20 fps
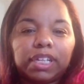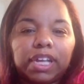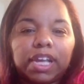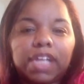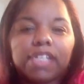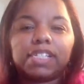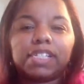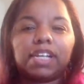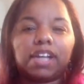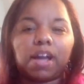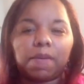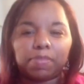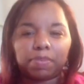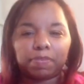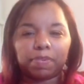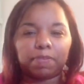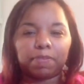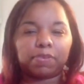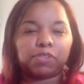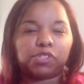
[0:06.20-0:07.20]
I see a couple
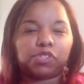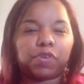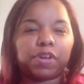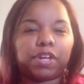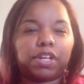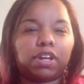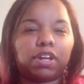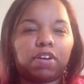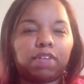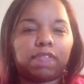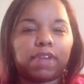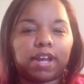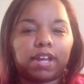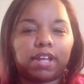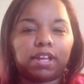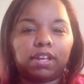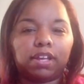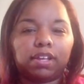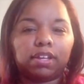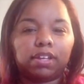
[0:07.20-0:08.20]
of people joining
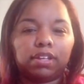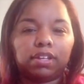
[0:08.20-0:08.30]
already.